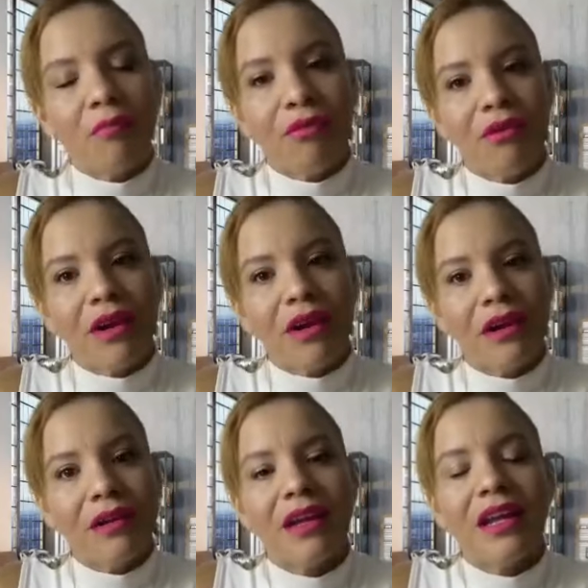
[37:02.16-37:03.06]
imprint,
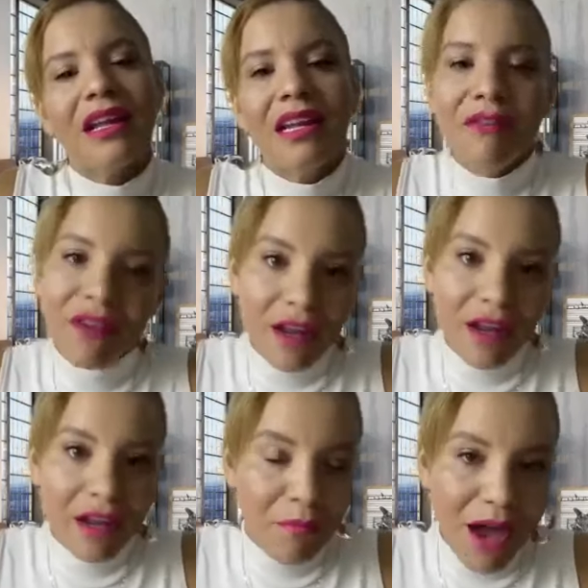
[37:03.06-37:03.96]
leave an
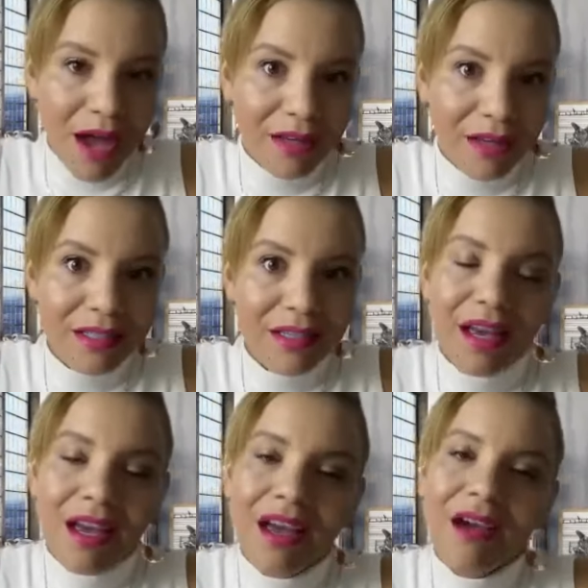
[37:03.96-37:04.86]
impact.
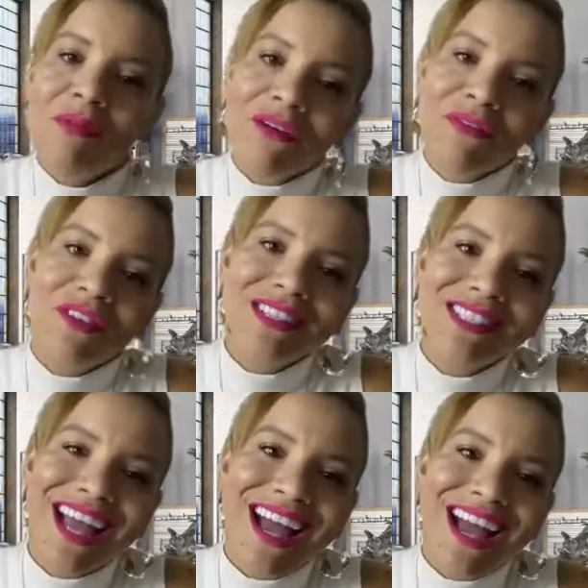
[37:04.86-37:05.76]

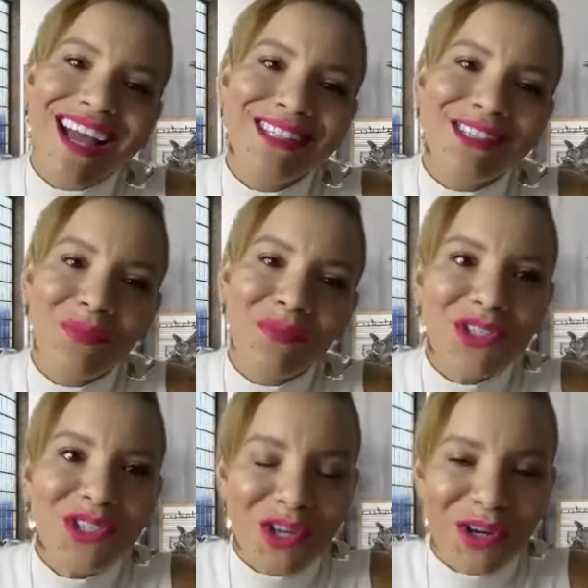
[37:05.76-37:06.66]
Breakfast has been
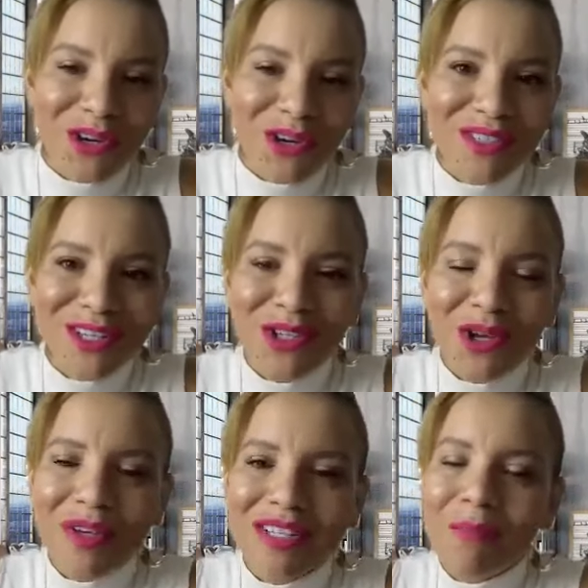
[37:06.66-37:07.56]
served. It is
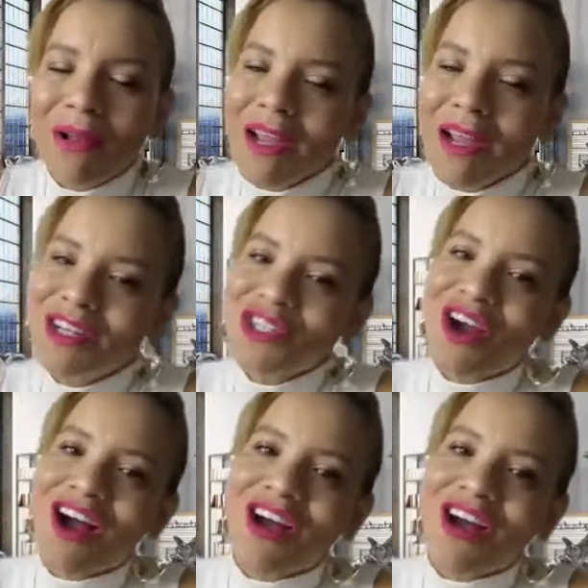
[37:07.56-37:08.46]
always a pleasure,
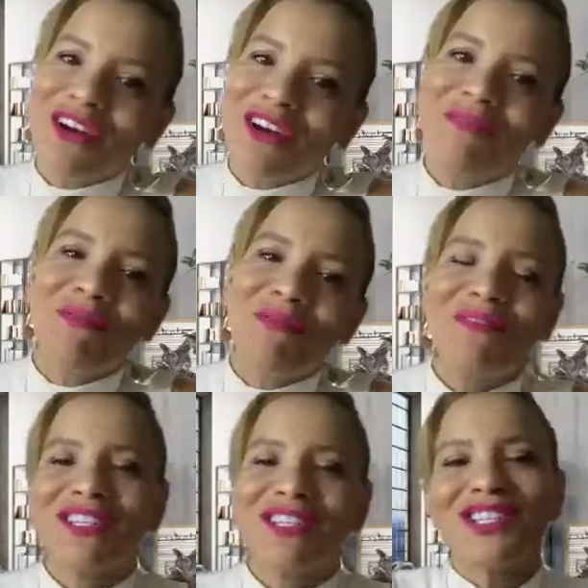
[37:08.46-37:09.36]
honor, and
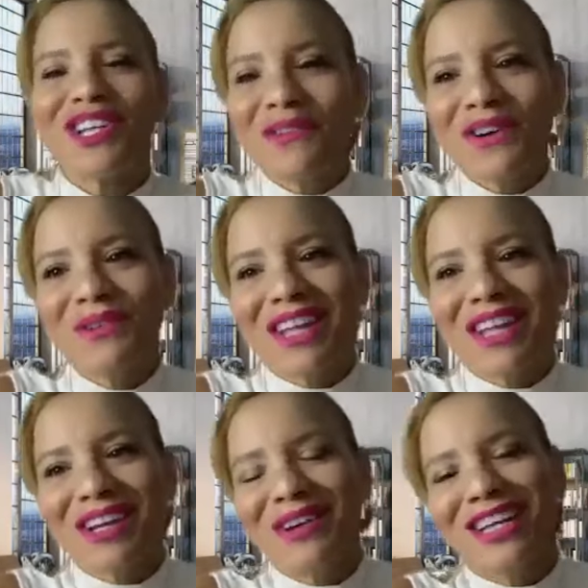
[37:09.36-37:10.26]
privilege to serve you.
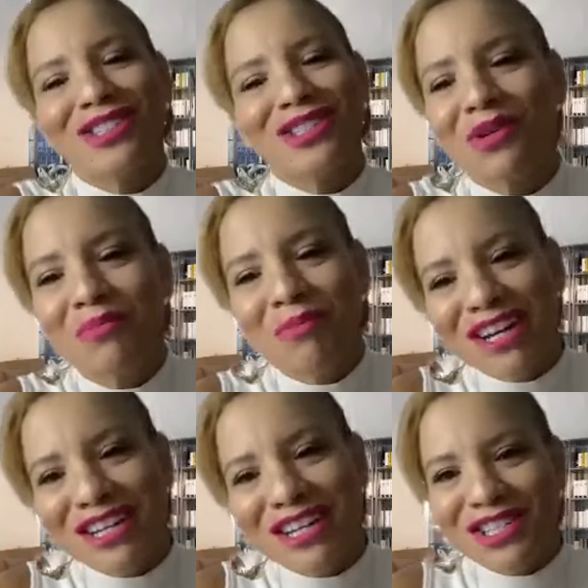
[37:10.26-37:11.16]
Thank you guys so
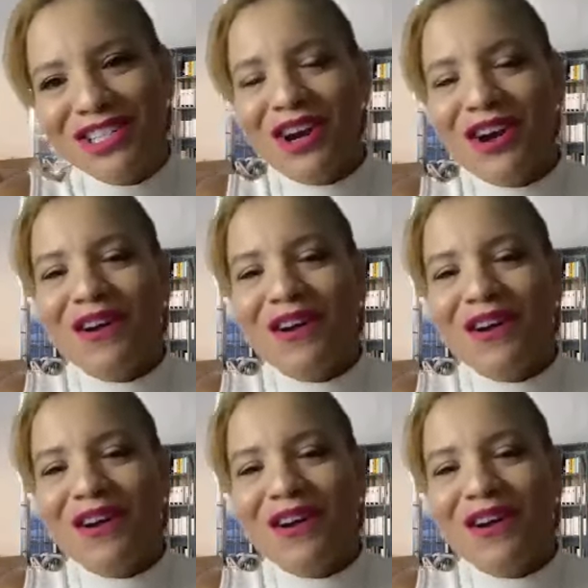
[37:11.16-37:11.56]
much